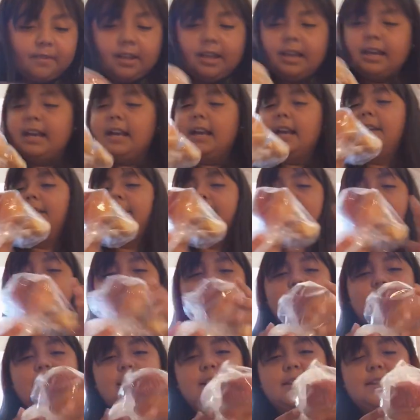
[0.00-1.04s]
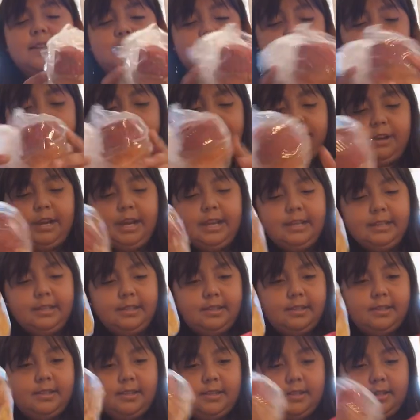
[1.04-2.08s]
I have these
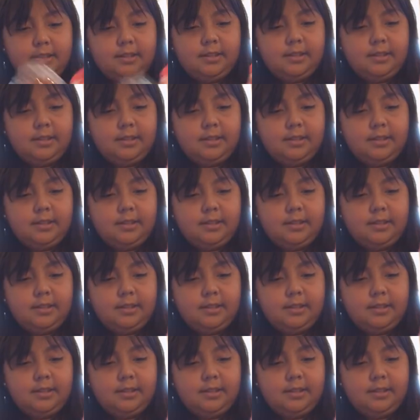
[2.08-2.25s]
breads